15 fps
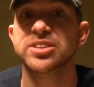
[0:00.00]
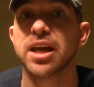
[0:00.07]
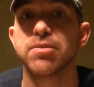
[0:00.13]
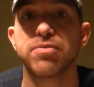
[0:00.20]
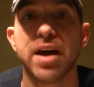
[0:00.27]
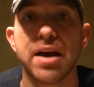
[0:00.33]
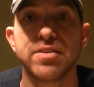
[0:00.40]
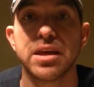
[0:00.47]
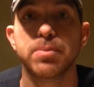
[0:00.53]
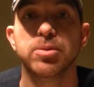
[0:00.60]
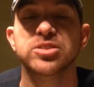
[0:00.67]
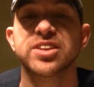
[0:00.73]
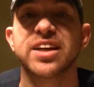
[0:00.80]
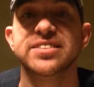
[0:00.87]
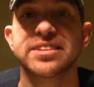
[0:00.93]
not 5
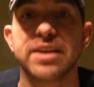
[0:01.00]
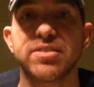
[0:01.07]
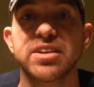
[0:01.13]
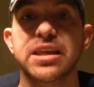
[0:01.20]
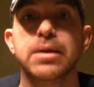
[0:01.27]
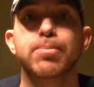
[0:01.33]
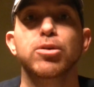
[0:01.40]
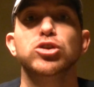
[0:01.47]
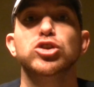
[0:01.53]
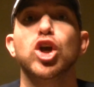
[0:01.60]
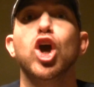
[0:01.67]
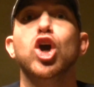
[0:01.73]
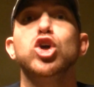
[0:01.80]
keepers, not 7 keepers.